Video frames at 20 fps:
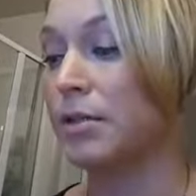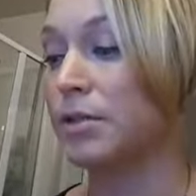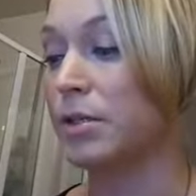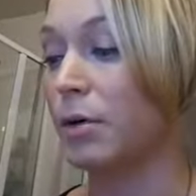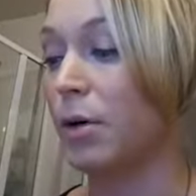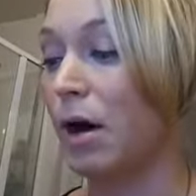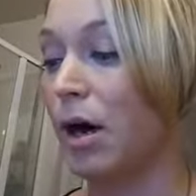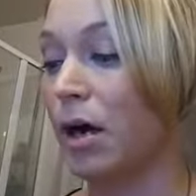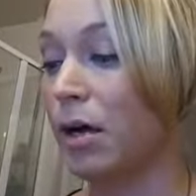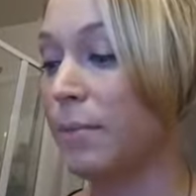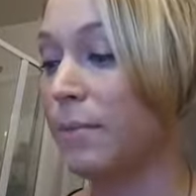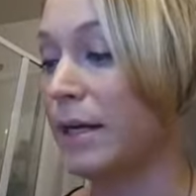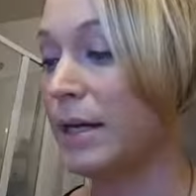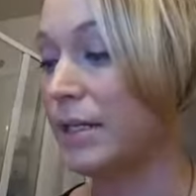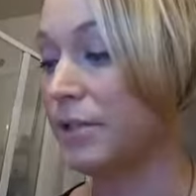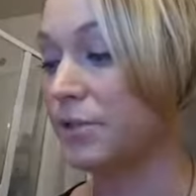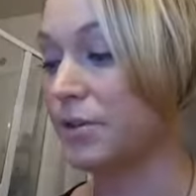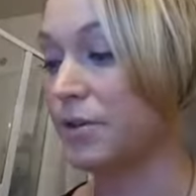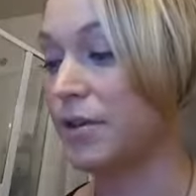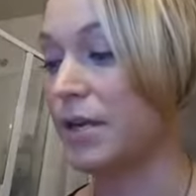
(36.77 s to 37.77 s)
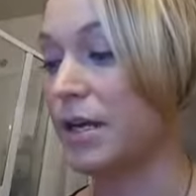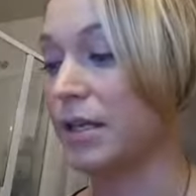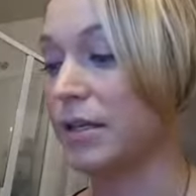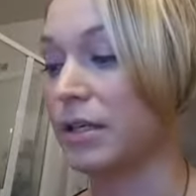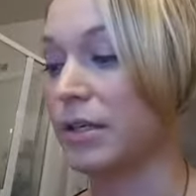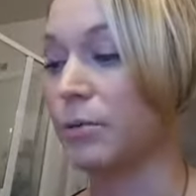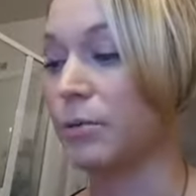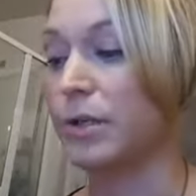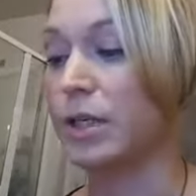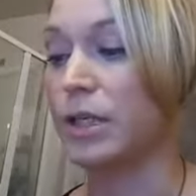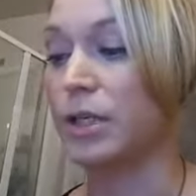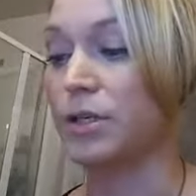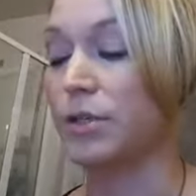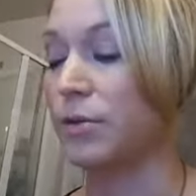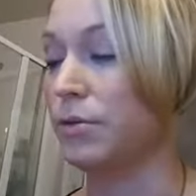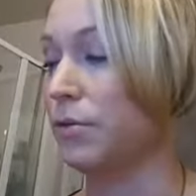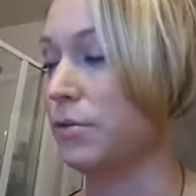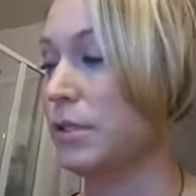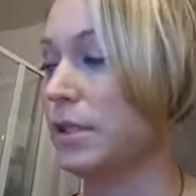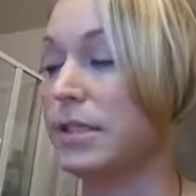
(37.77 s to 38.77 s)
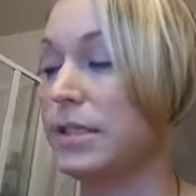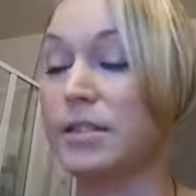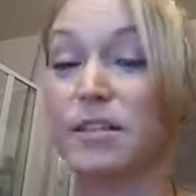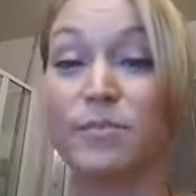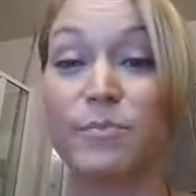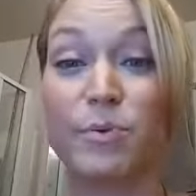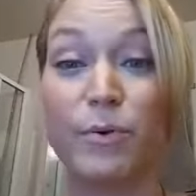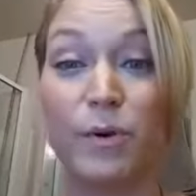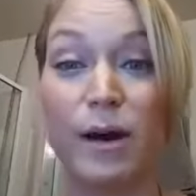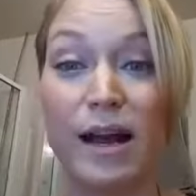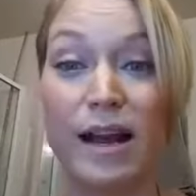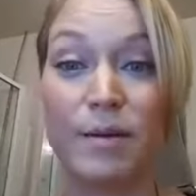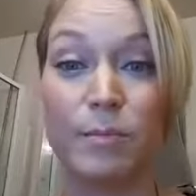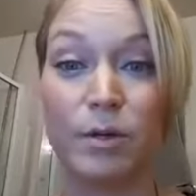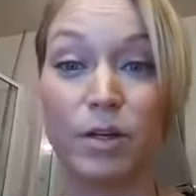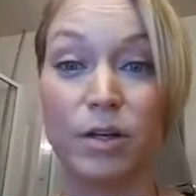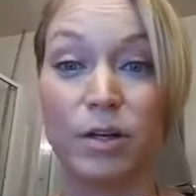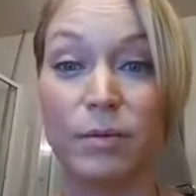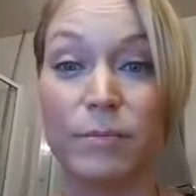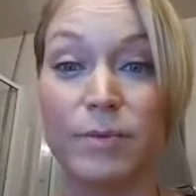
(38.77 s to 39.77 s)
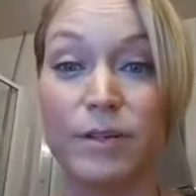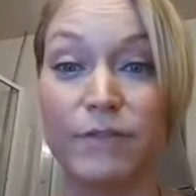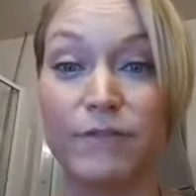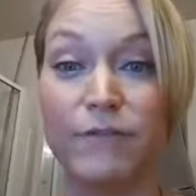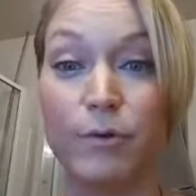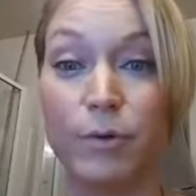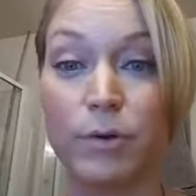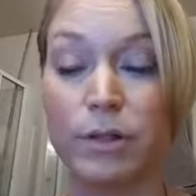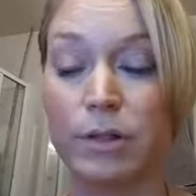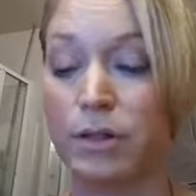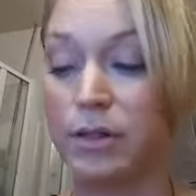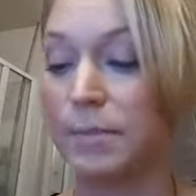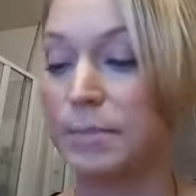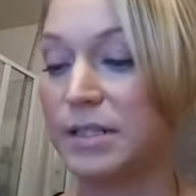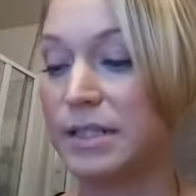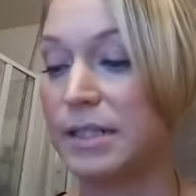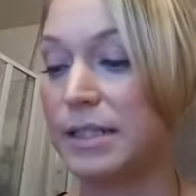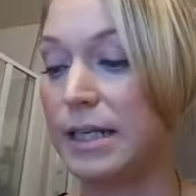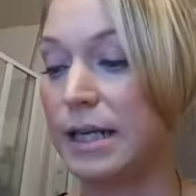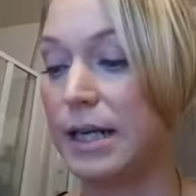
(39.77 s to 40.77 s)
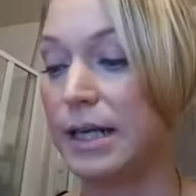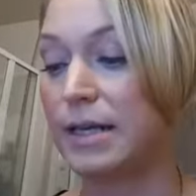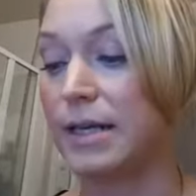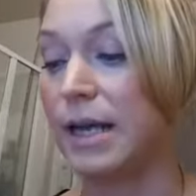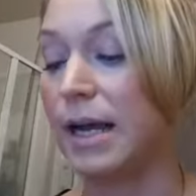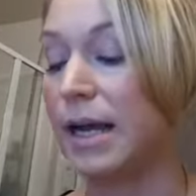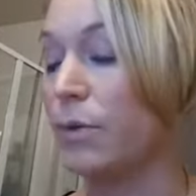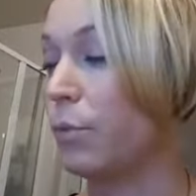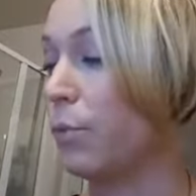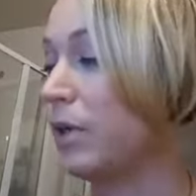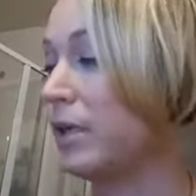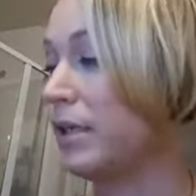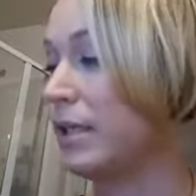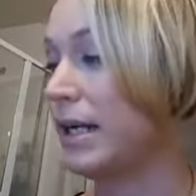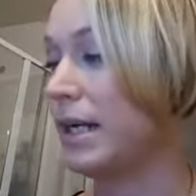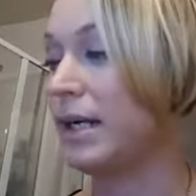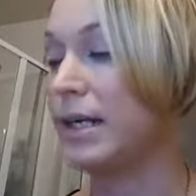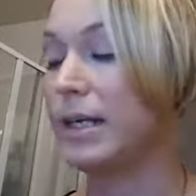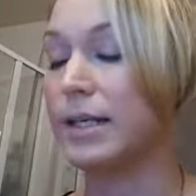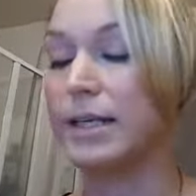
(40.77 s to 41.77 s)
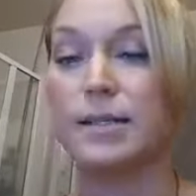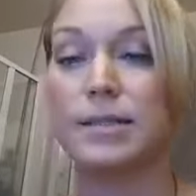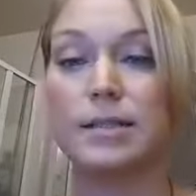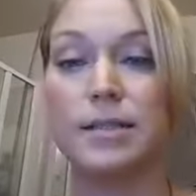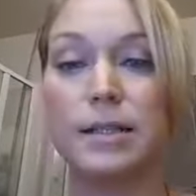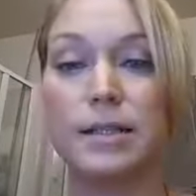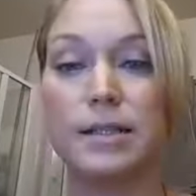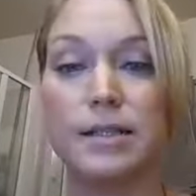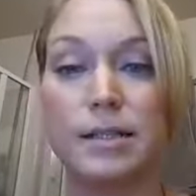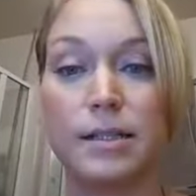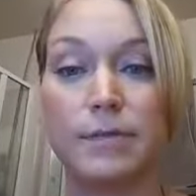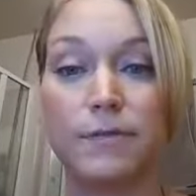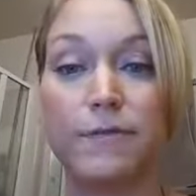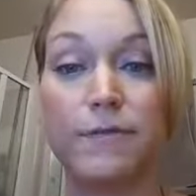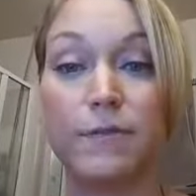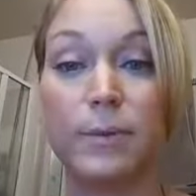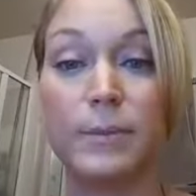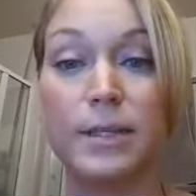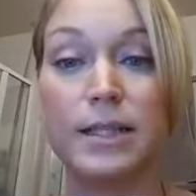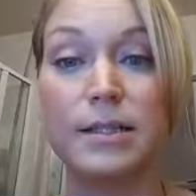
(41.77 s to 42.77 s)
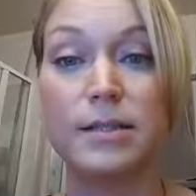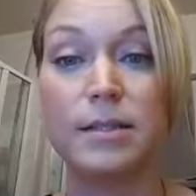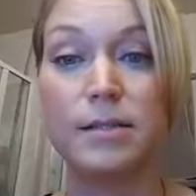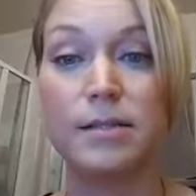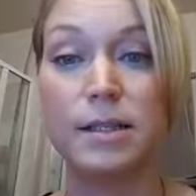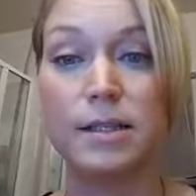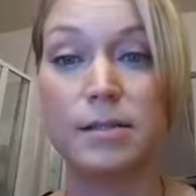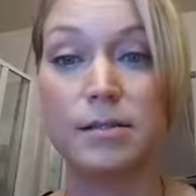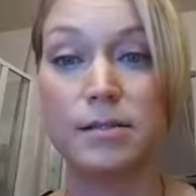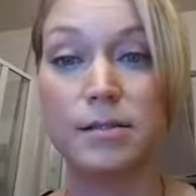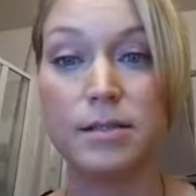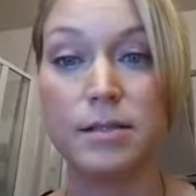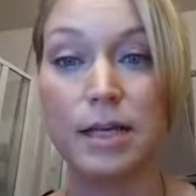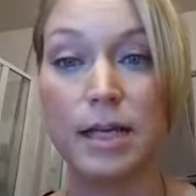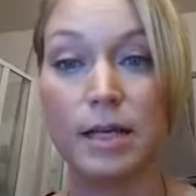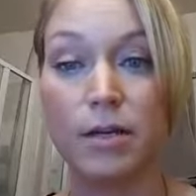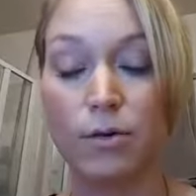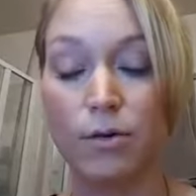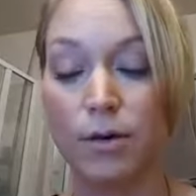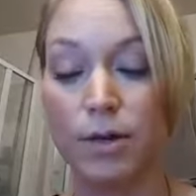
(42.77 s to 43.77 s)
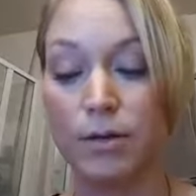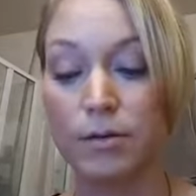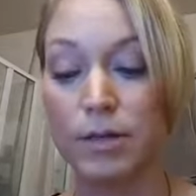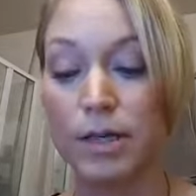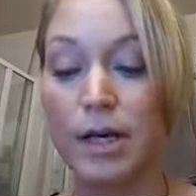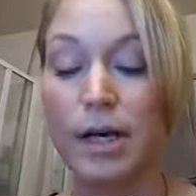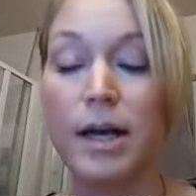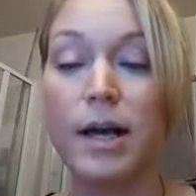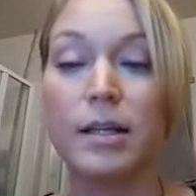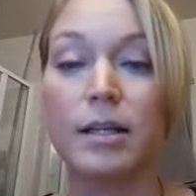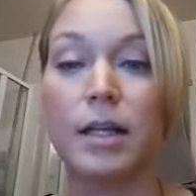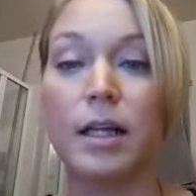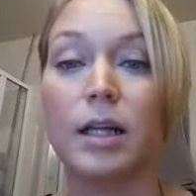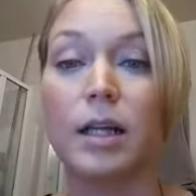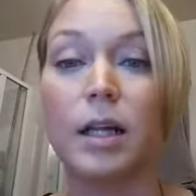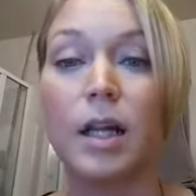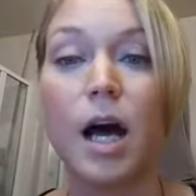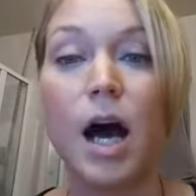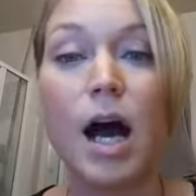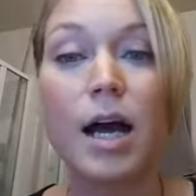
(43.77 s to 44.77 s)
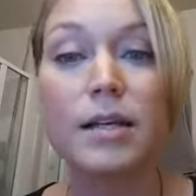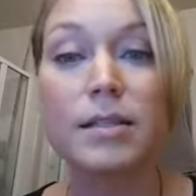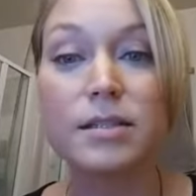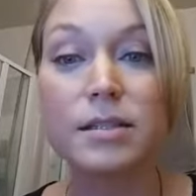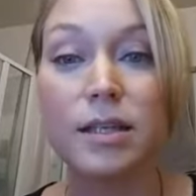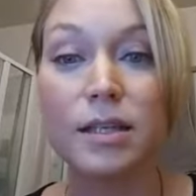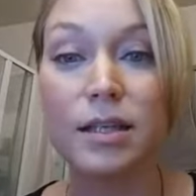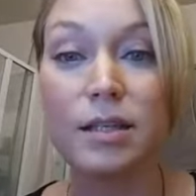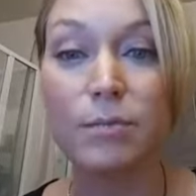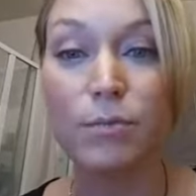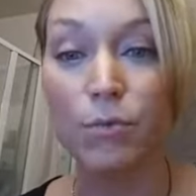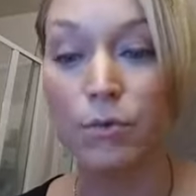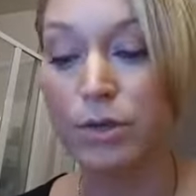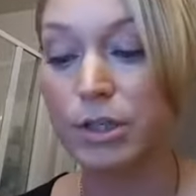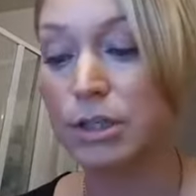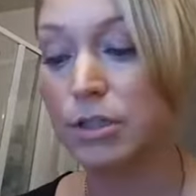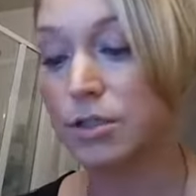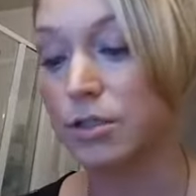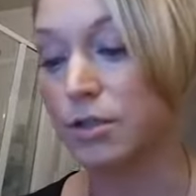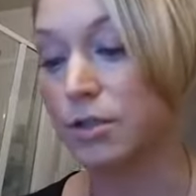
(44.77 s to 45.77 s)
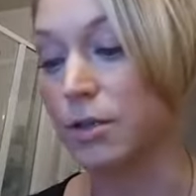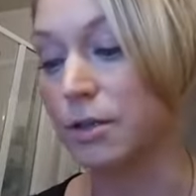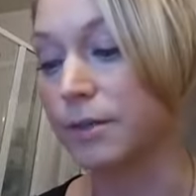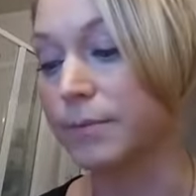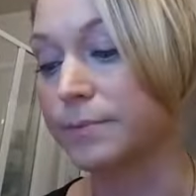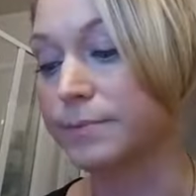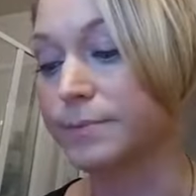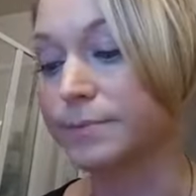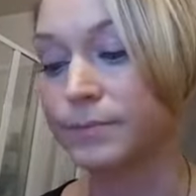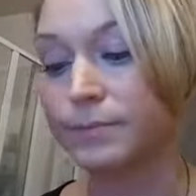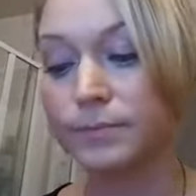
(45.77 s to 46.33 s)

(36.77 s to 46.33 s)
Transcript: So our major thing that we use is a primer before the lip stain. And what that is a fermented desert date oil that locks in moisture.